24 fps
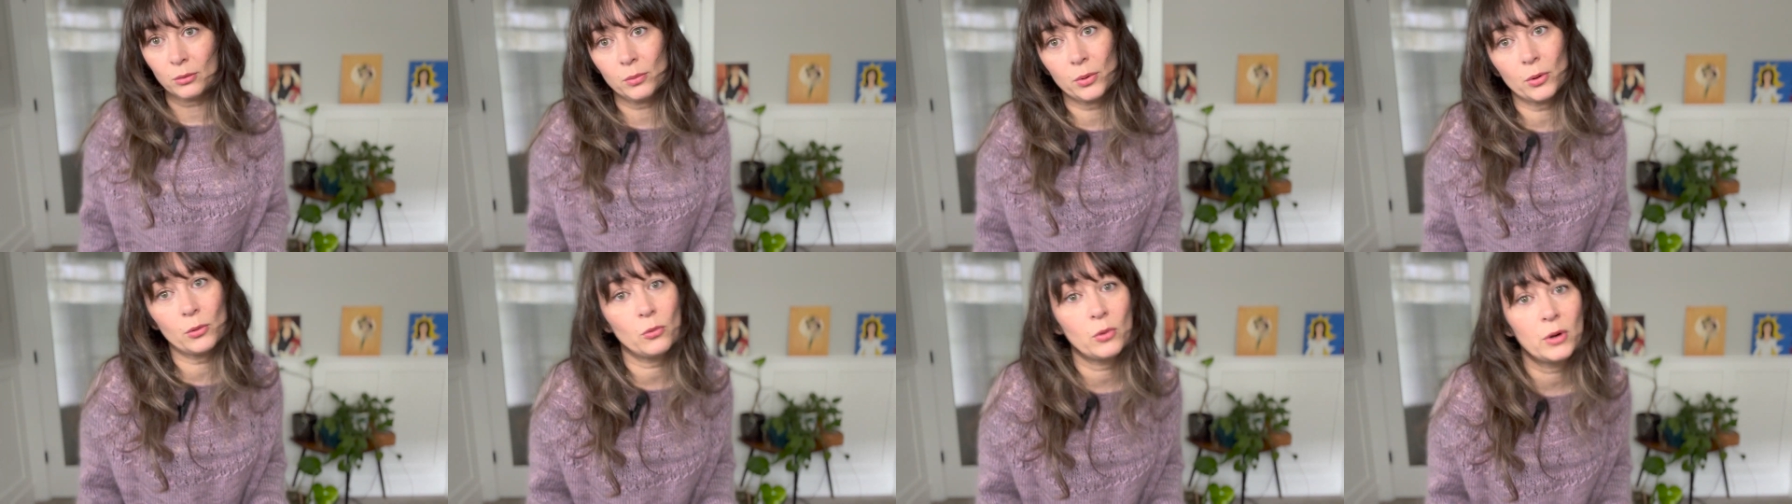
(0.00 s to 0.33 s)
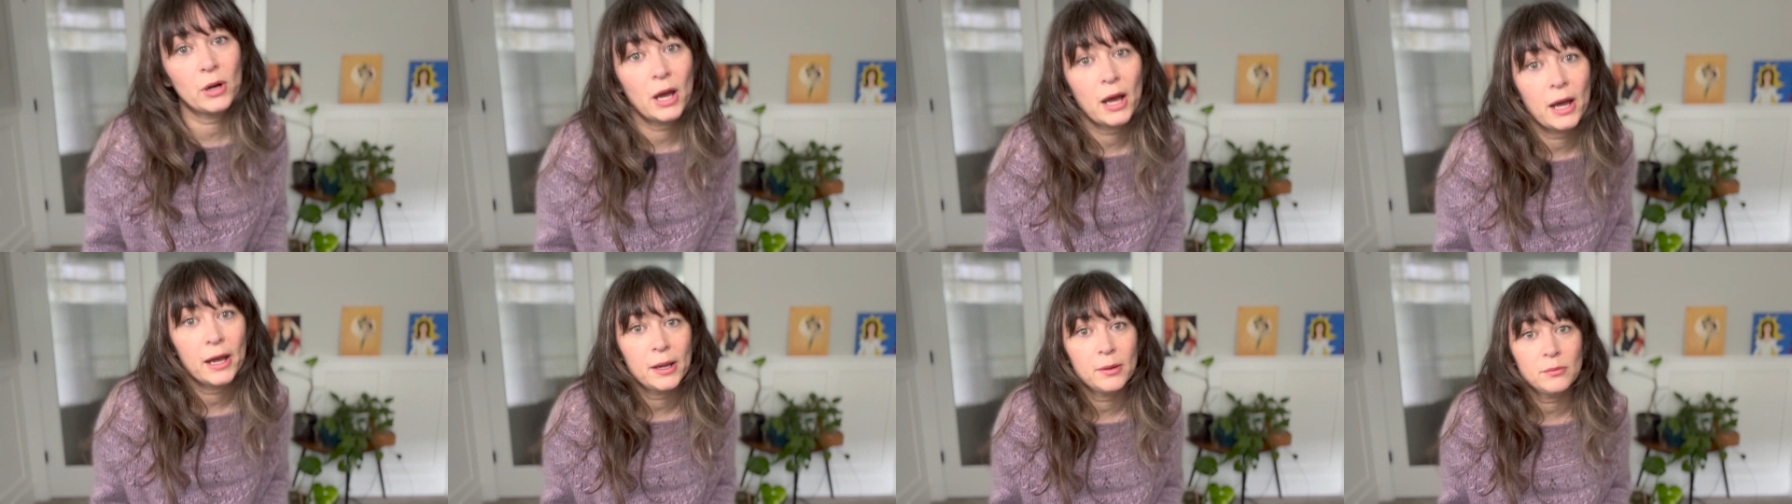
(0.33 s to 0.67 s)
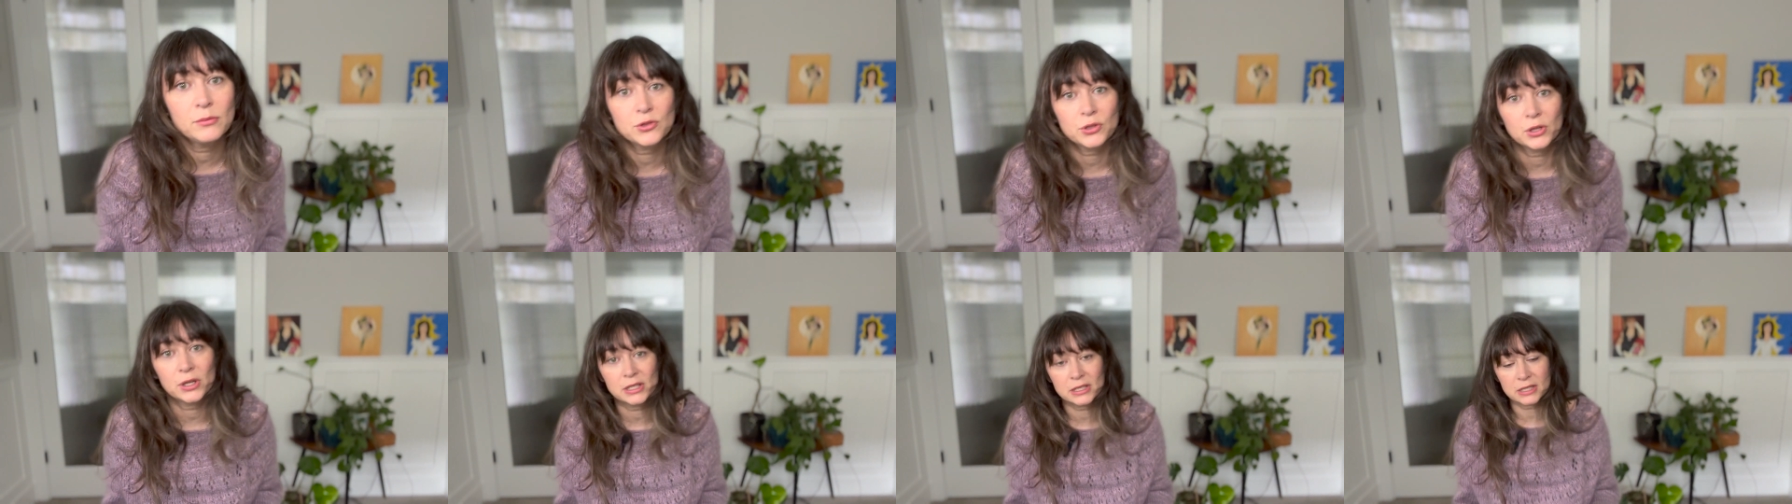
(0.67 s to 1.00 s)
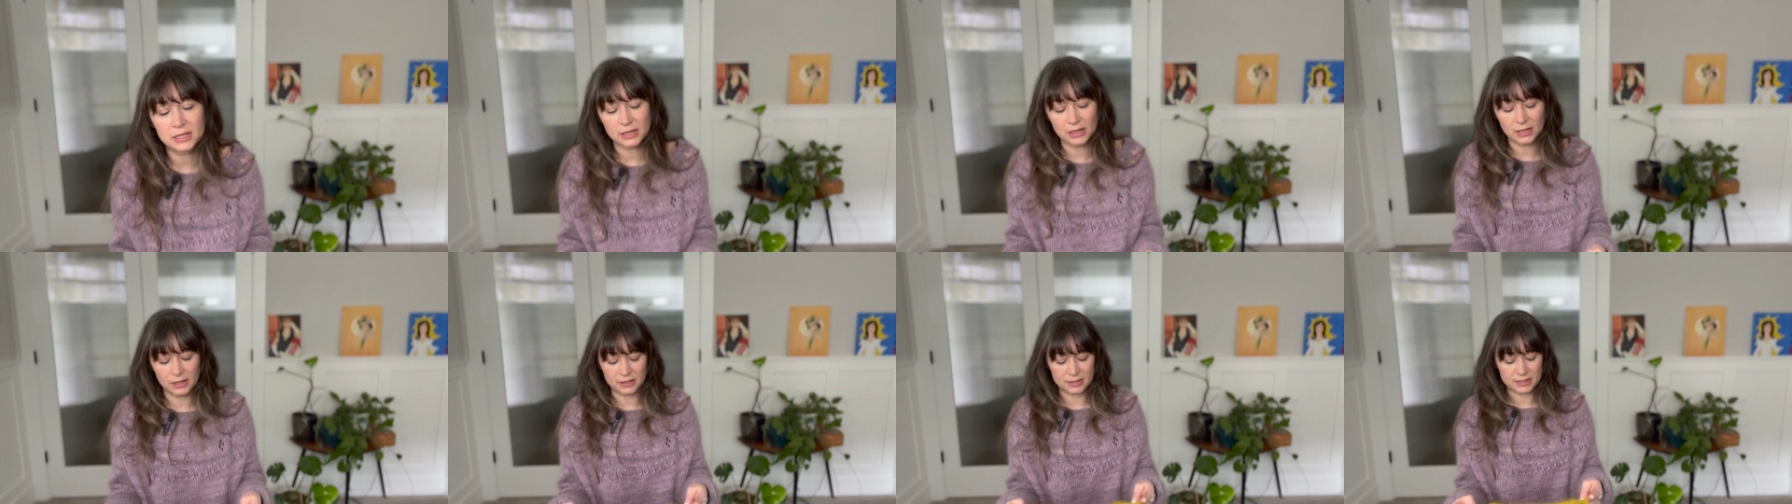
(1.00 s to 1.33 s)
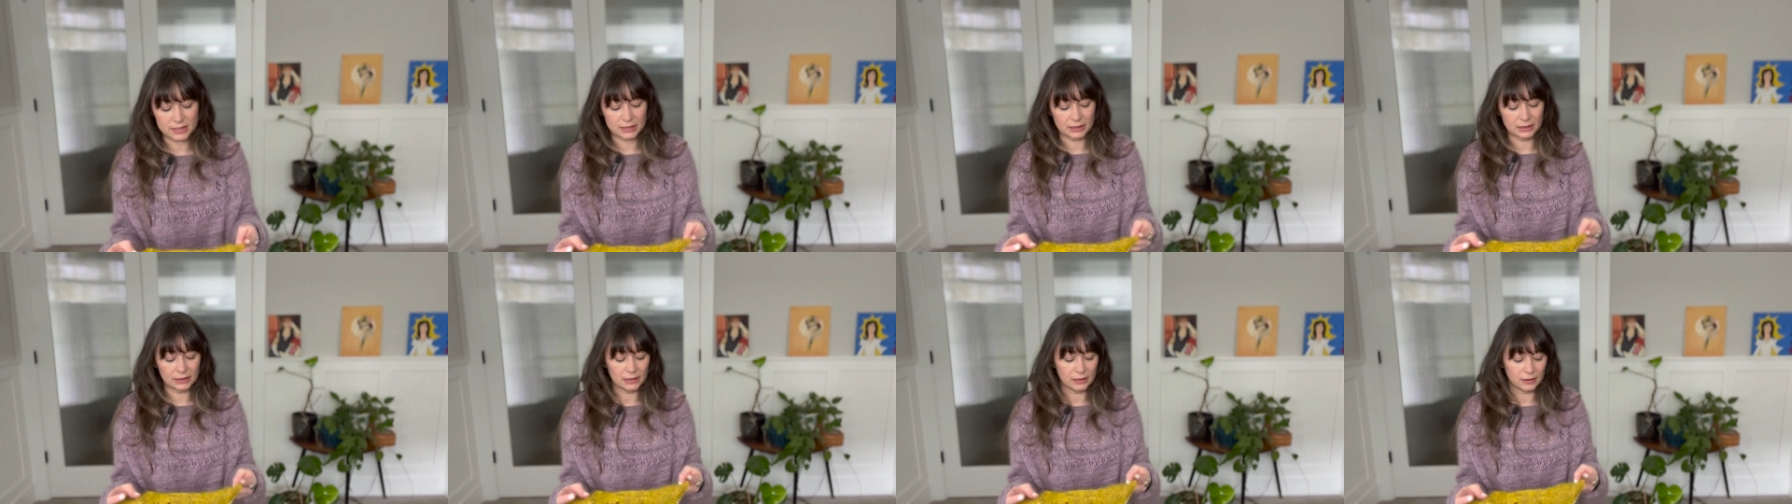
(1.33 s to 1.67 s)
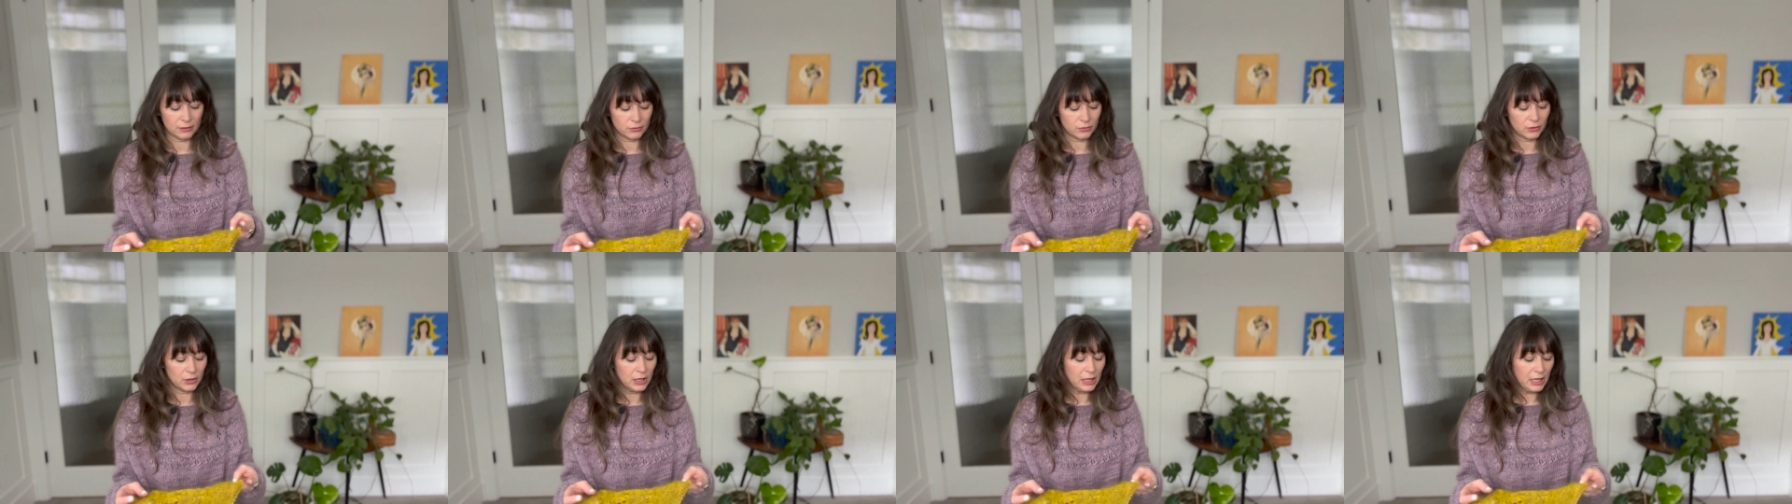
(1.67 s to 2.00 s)
but when I'm trying to knit a
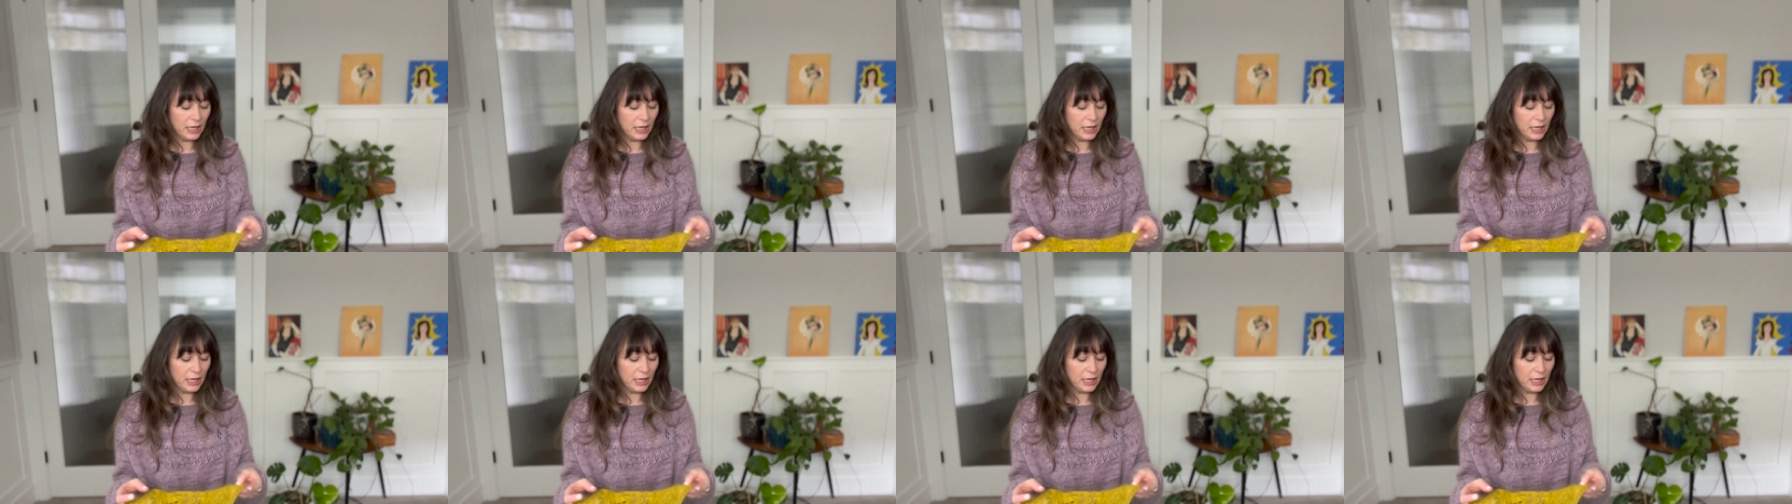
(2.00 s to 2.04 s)
sleeve